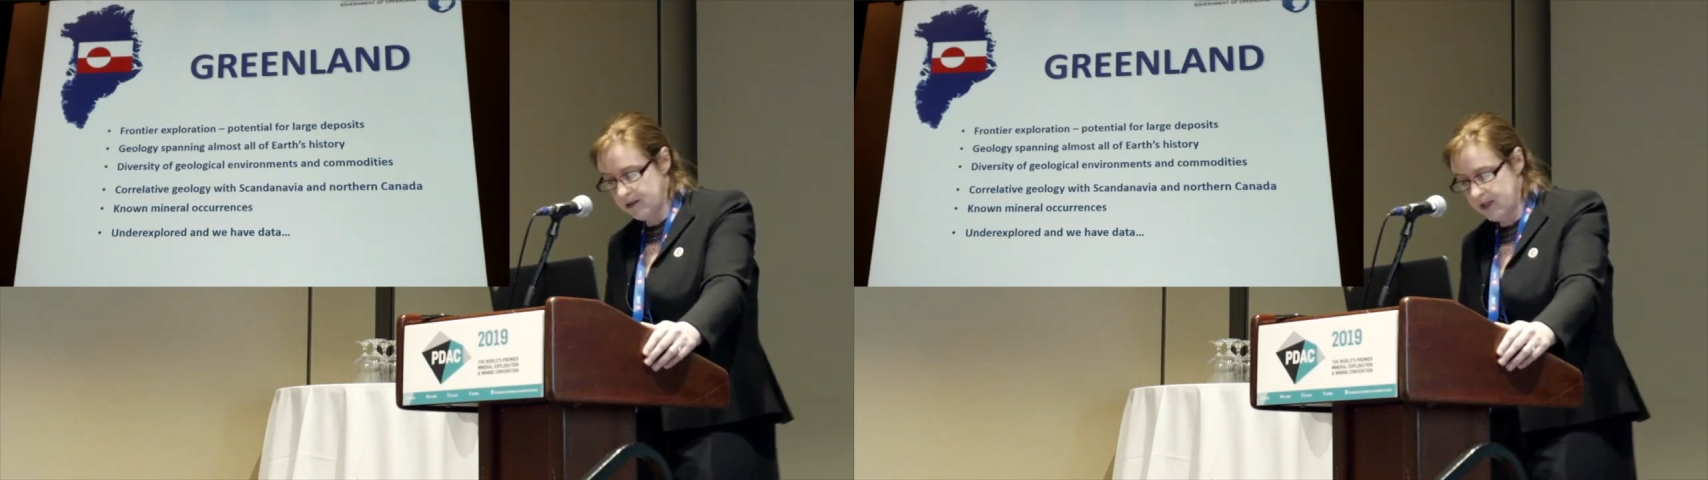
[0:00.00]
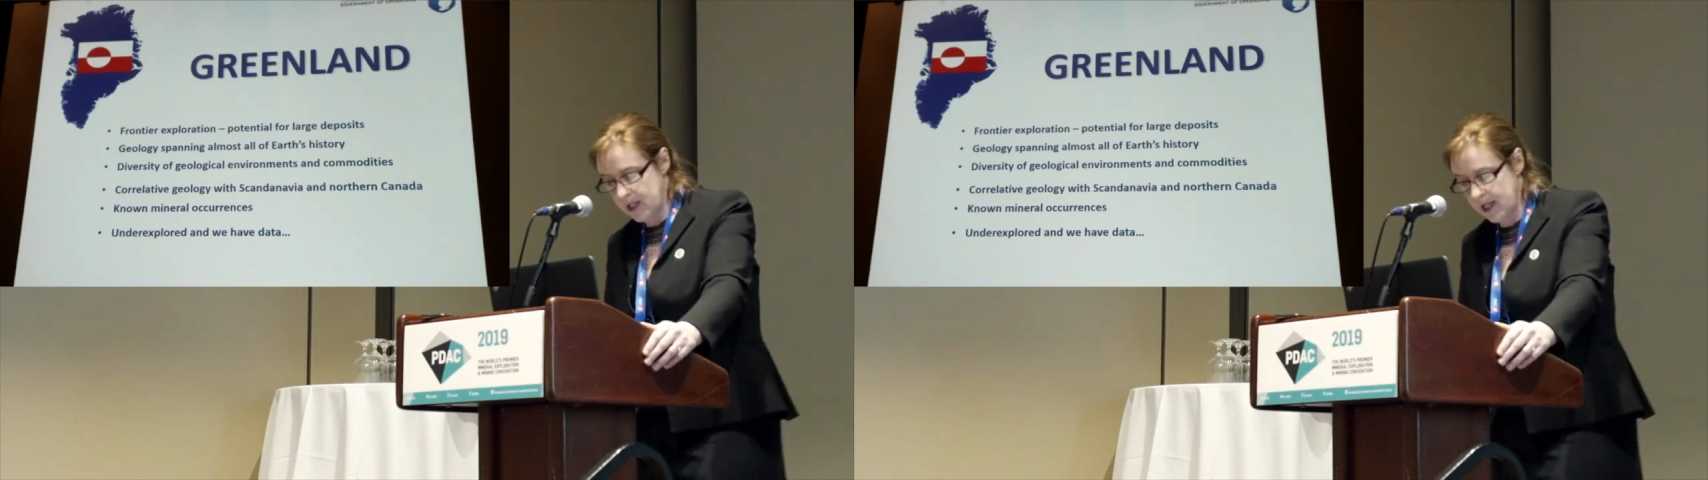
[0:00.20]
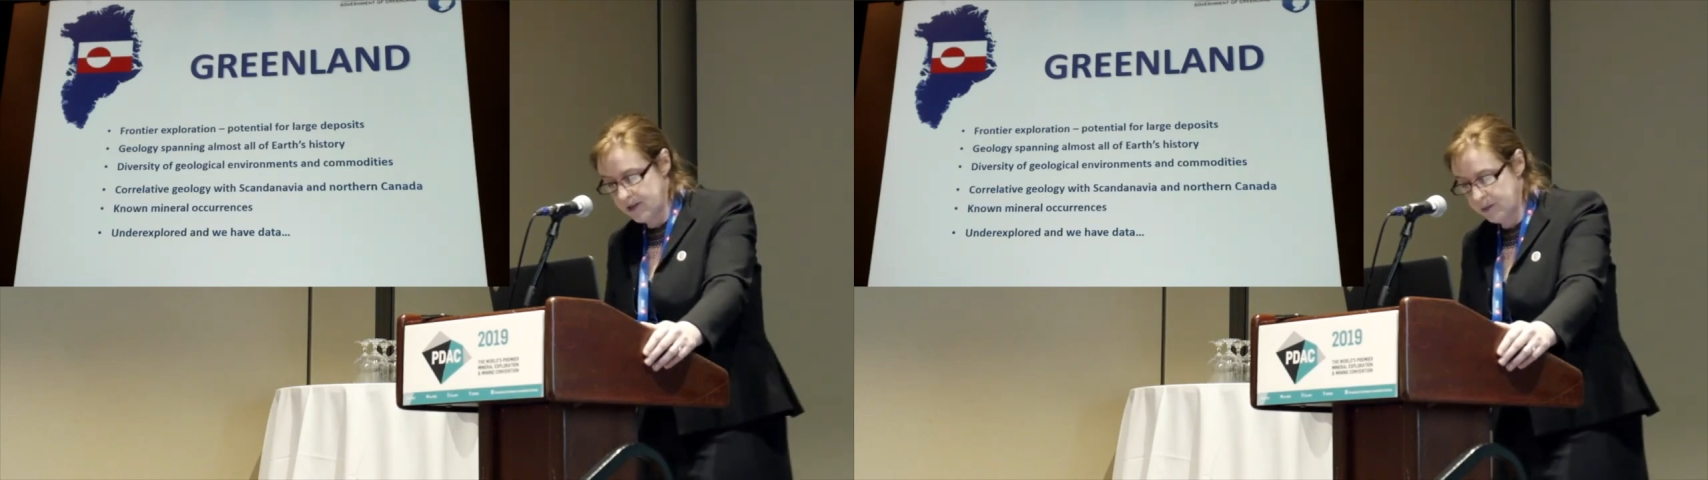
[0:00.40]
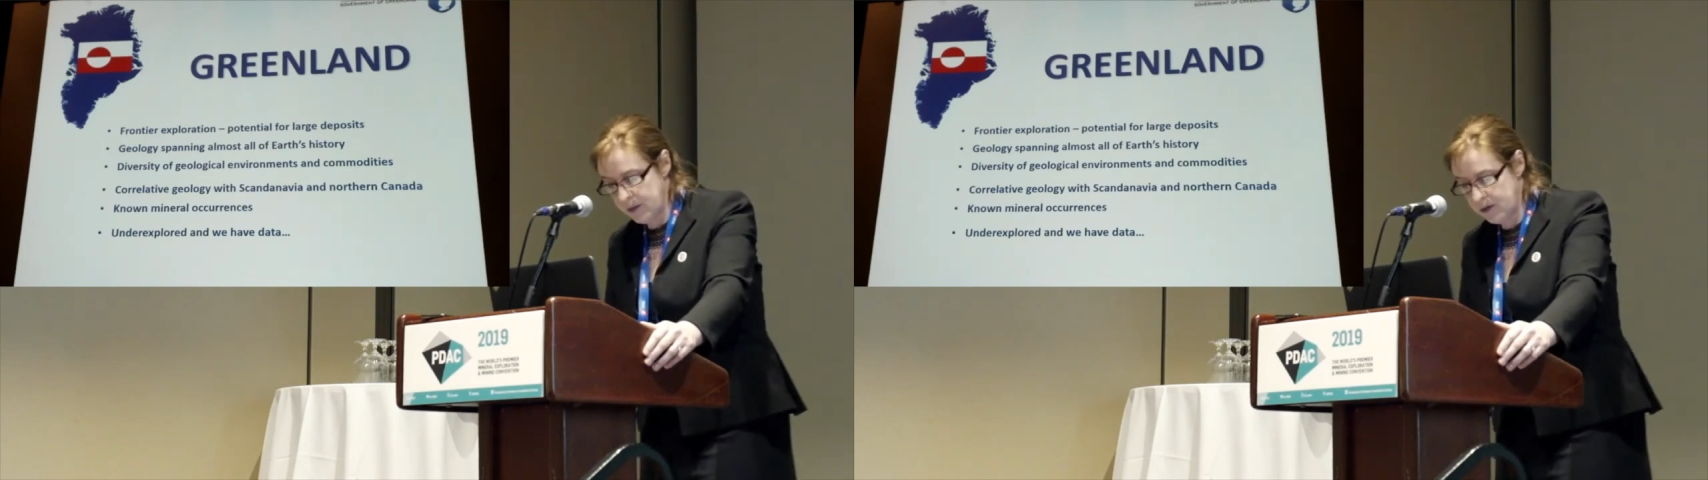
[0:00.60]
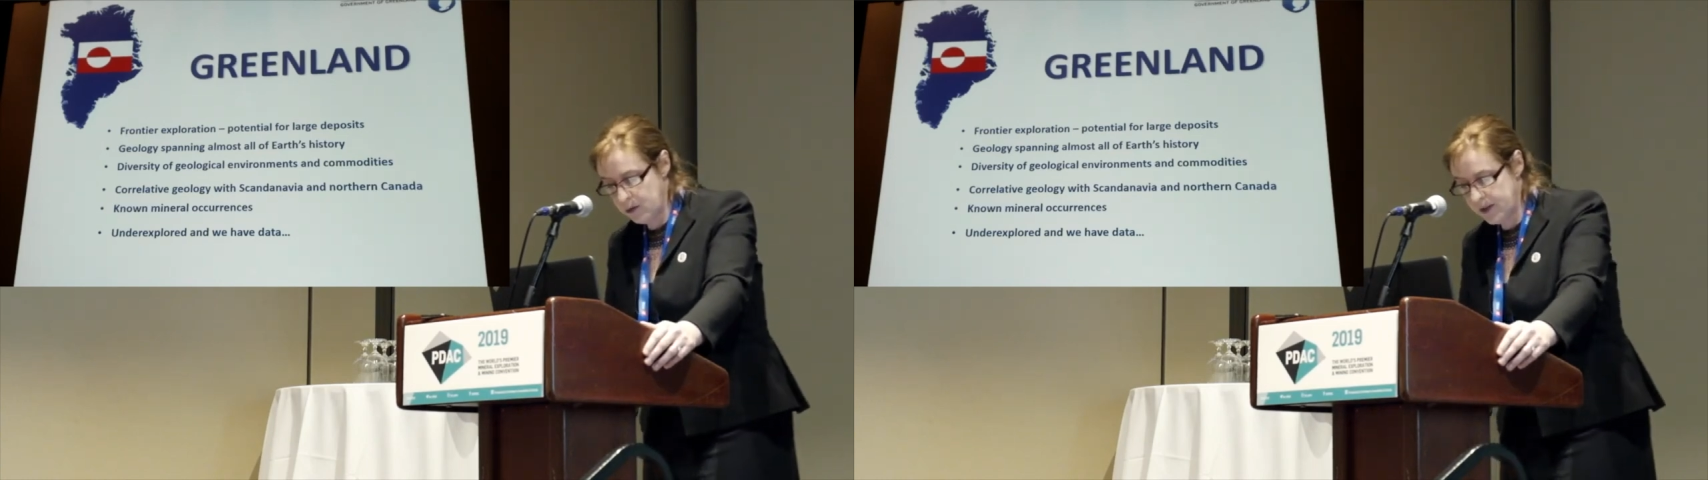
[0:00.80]
marketing
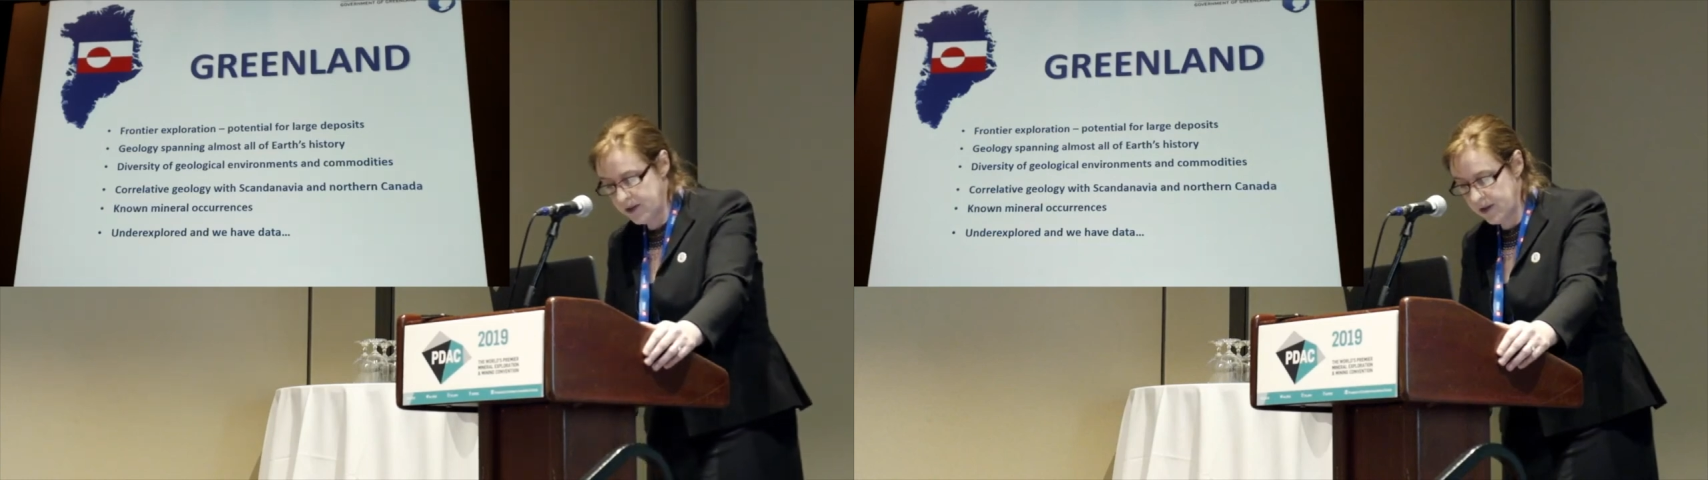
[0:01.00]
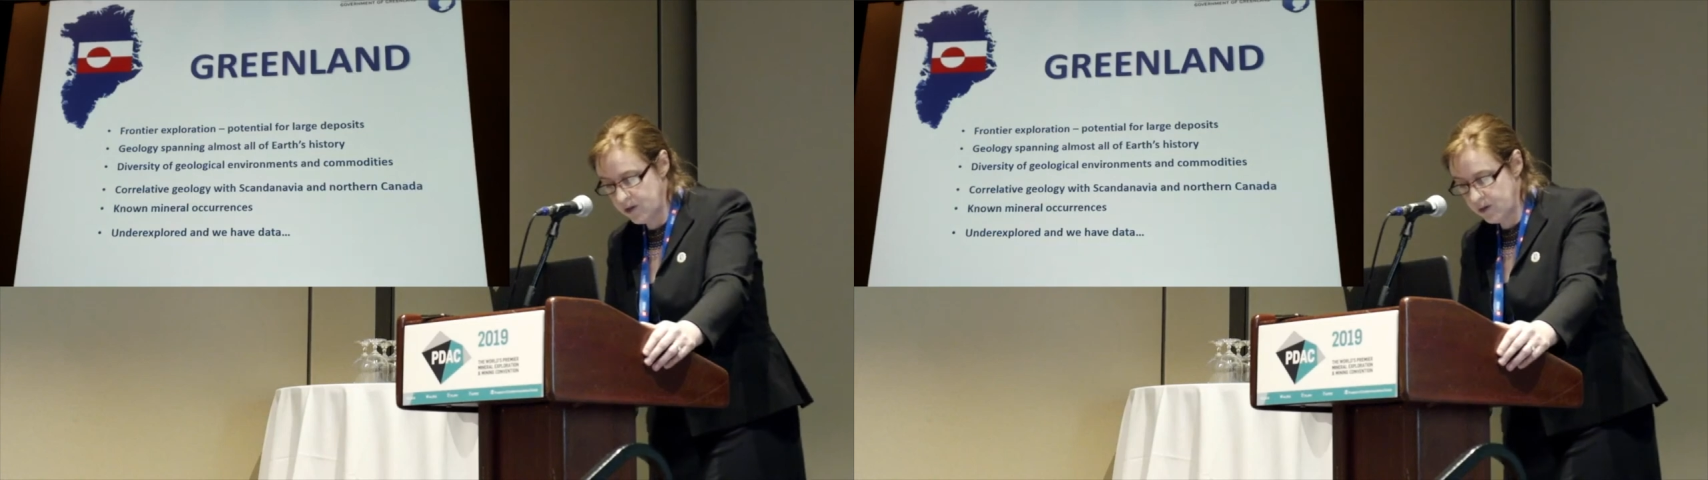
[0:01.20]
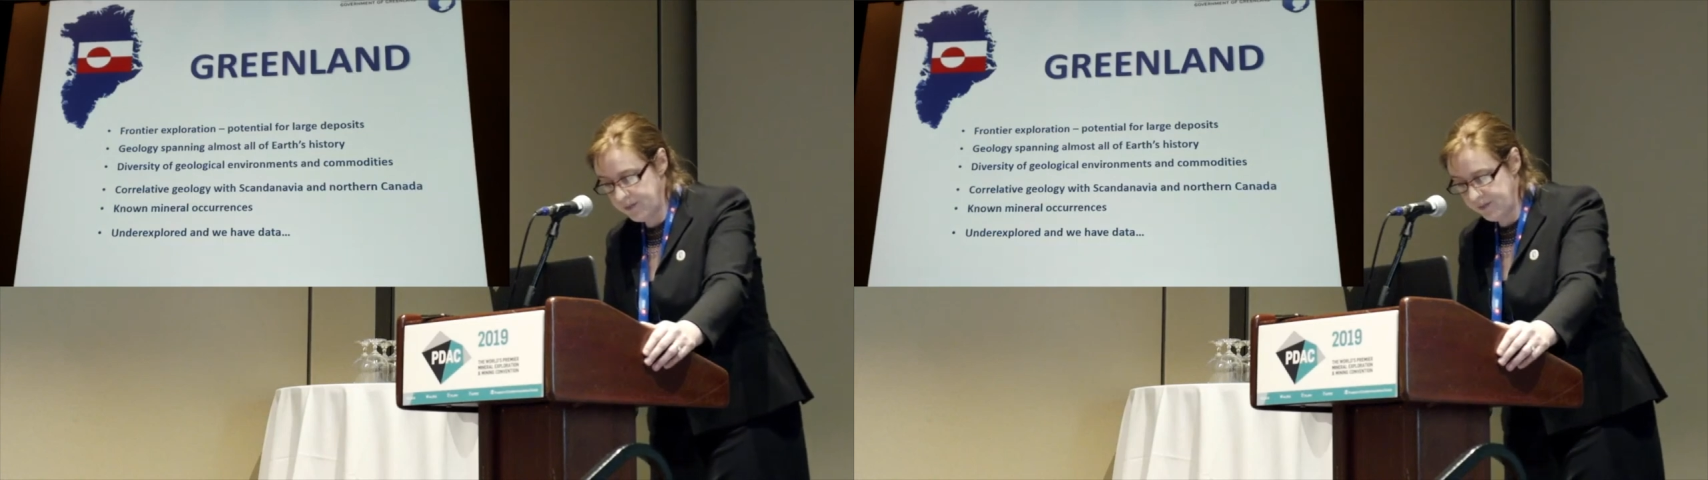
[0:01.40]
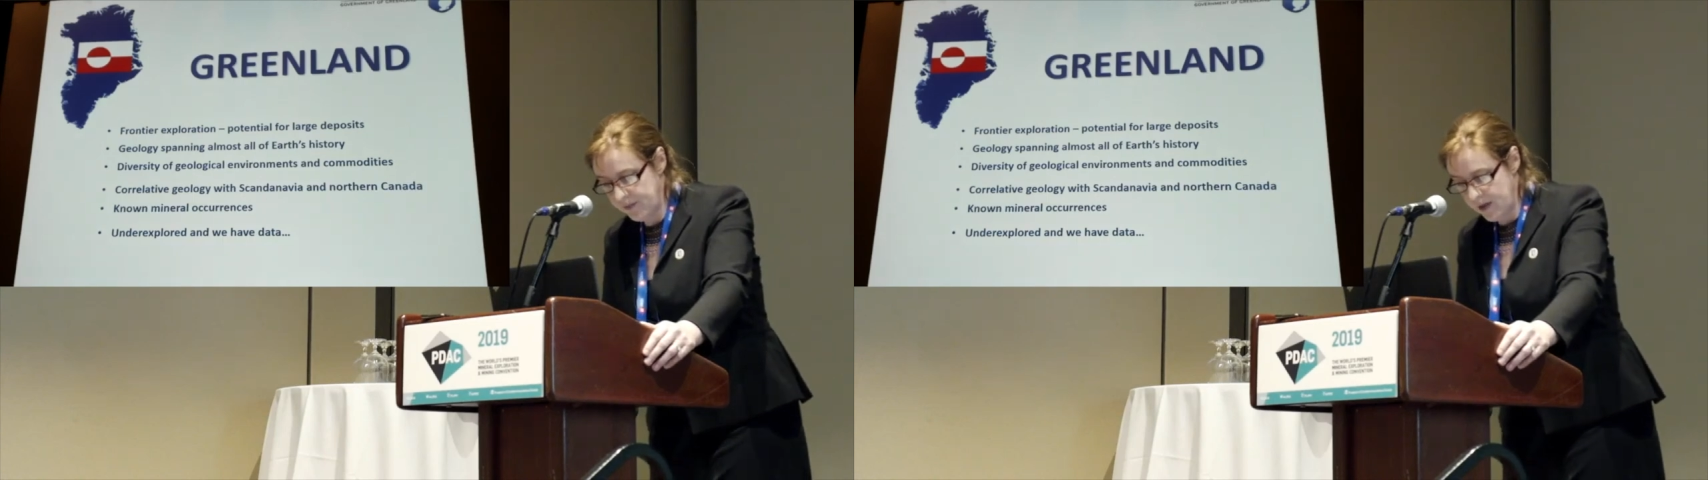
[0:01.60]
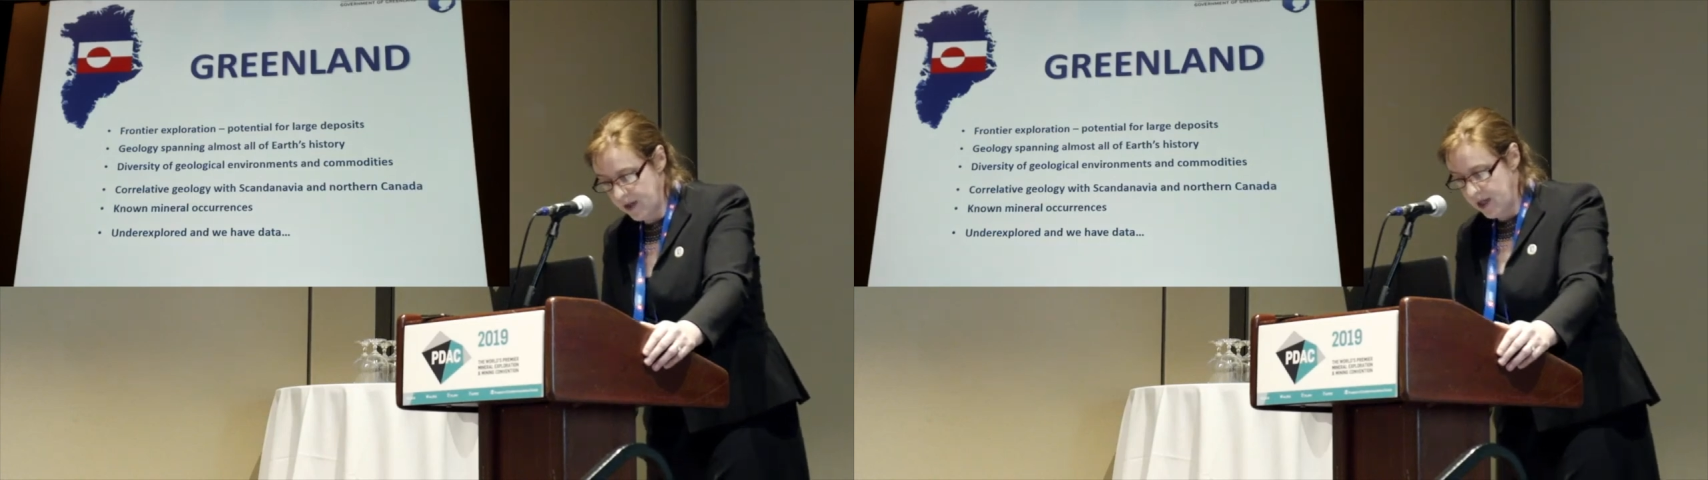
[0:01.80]
Greenland's mineral
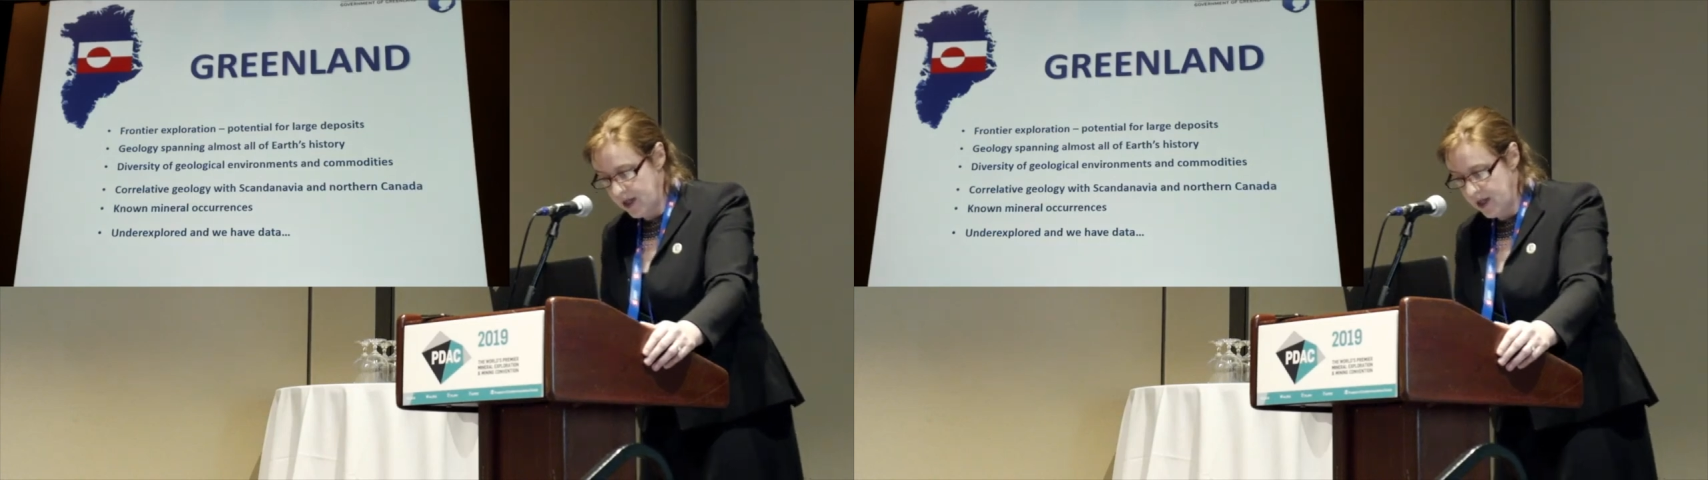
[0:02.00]
potential,